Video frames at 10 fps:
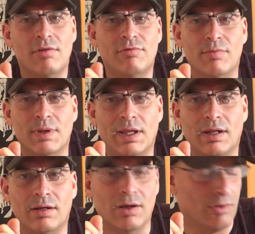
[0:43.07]
from the
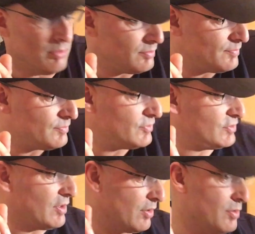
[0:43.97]
get-go.
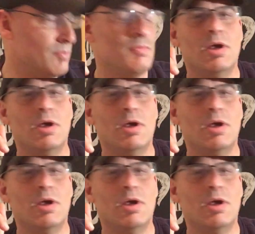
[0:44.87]
So,